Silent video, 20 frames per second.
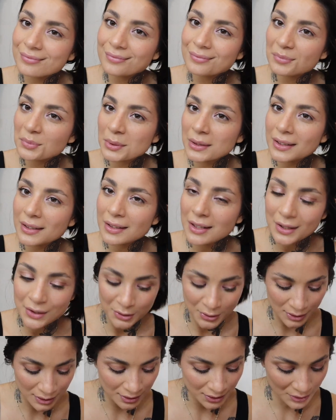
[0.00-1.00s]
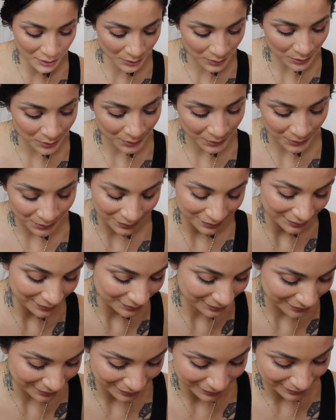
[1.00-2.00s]
really not trying to do
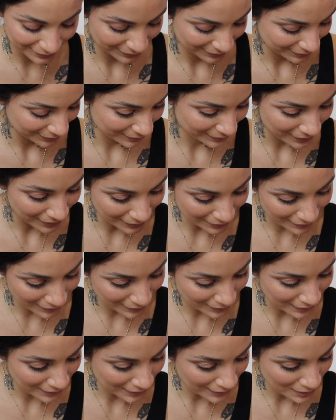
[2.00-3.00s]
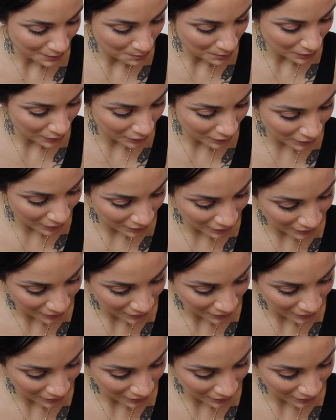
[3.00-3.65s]
similar.